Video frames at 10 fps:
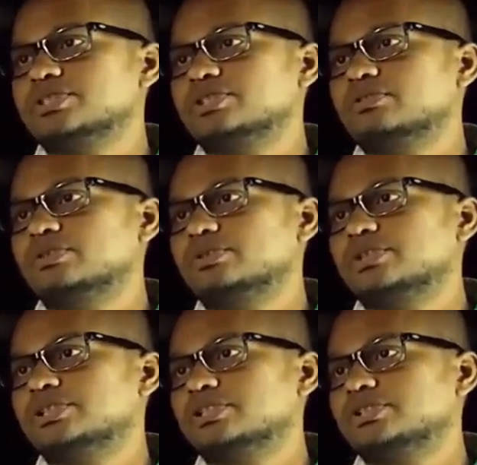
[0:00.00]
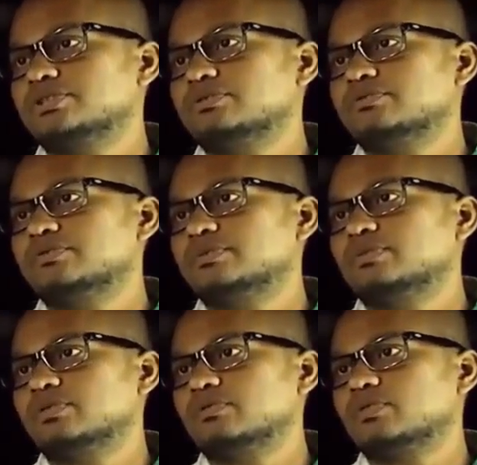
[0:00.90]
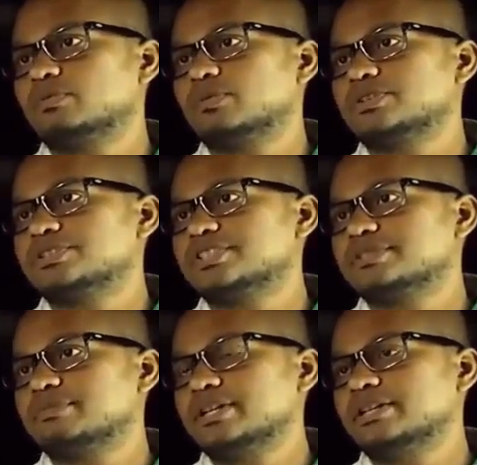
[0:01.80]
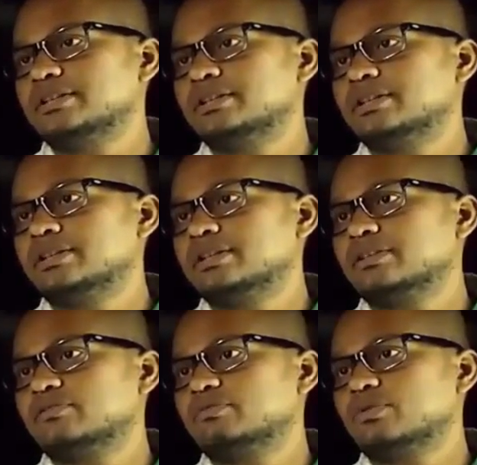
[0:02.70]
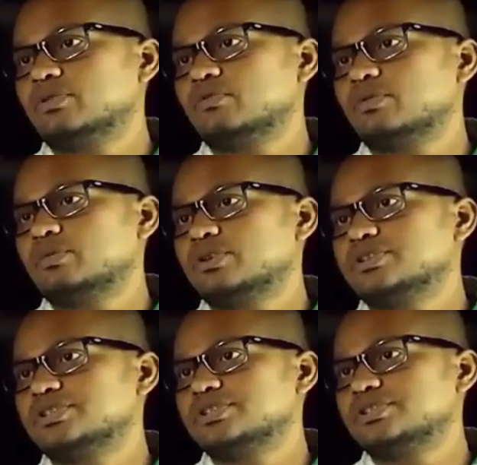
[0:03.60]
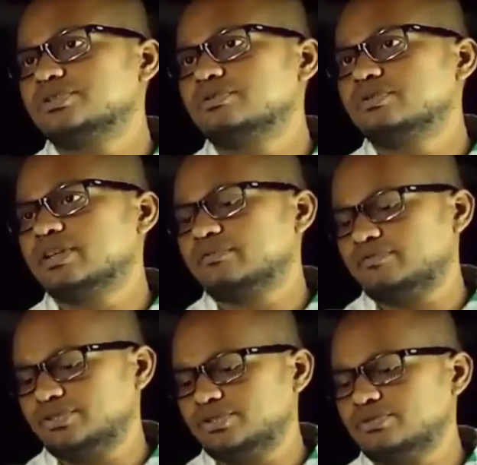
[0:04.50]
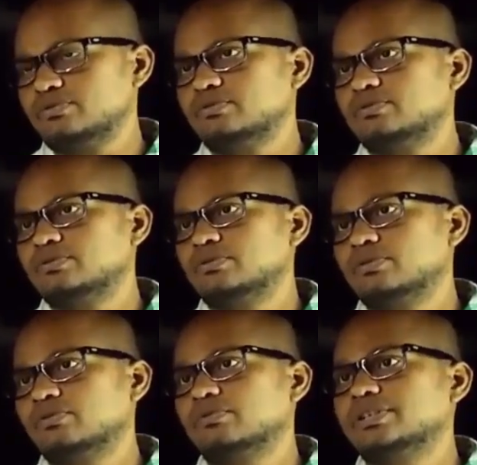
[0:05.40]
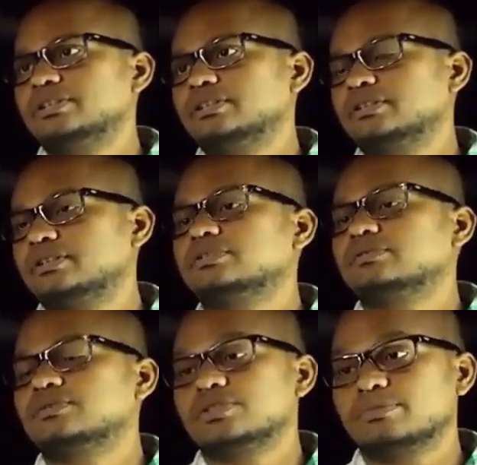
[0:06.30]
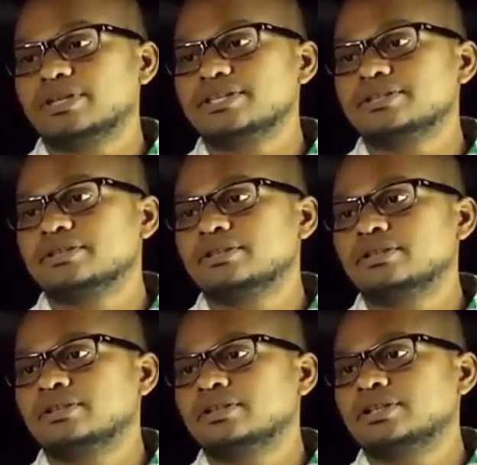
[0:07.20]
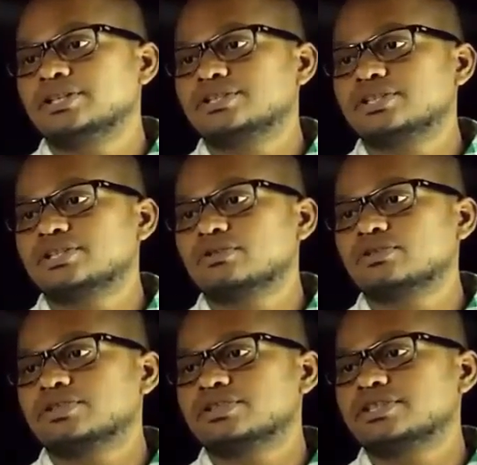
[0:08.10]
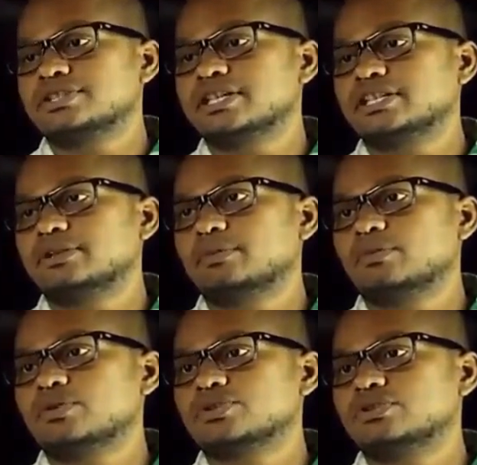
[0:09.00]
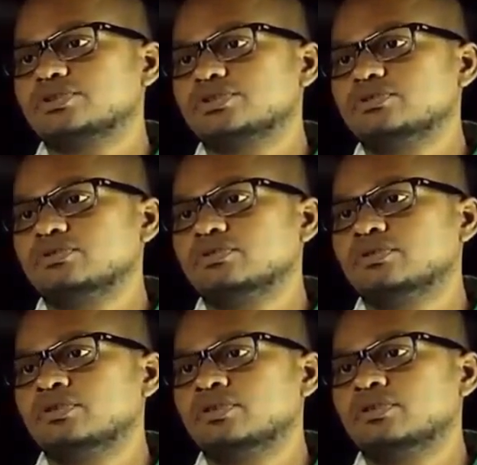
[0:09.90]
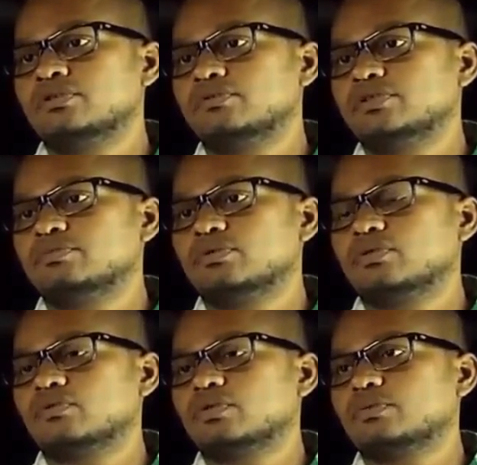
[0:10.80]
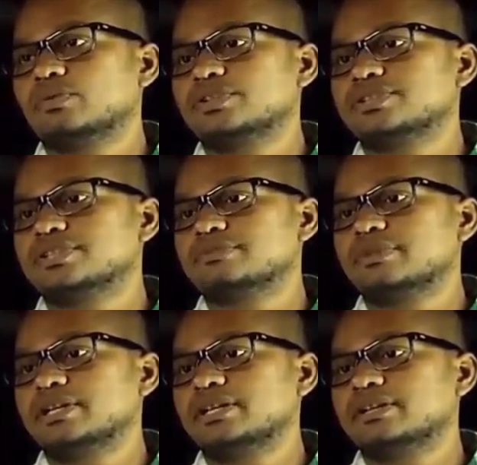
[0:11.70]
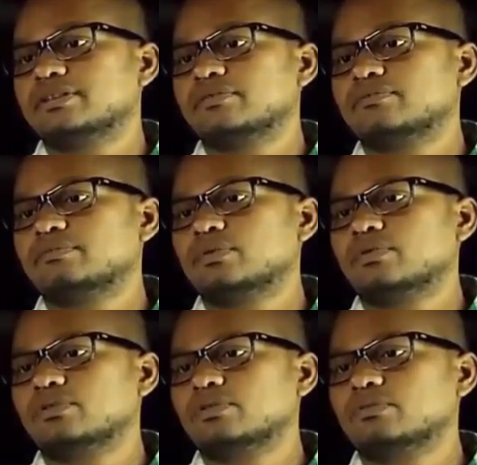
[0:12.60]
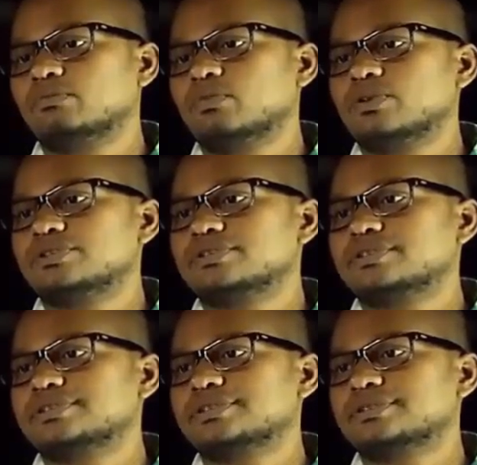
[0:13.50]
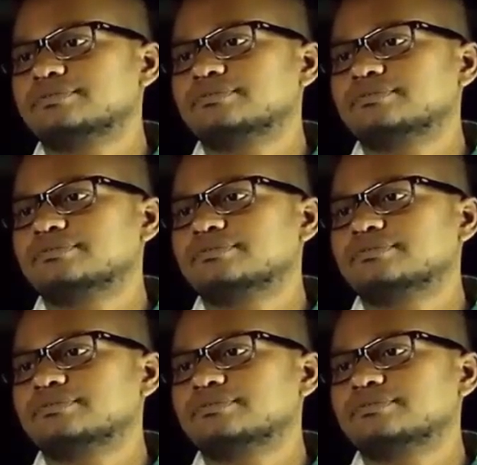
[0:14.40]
is equal to eta into V power 1.6 by F power 1.6 into F into V, which implies hysteresis losses is directly proportional to V power 1.6 by F power 0.6.